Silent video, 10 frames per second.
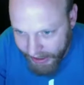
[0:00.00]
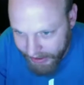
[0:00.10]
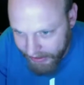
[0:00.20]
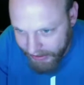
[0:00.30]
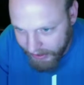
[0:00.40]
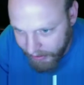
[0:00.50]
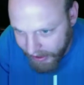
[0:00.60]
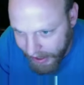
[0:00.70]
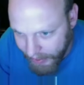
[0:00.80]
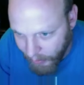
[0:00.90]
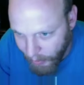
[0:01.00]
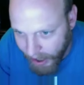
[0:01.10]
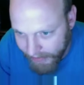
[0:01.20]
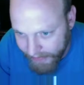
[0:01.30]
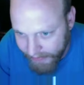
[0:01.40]
and the green and
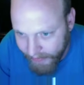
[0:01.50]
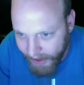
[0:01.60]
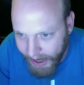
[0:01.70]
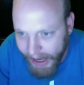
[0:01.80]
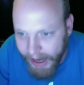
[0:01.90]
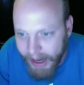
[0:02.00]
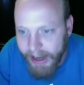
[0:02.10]
wildfire,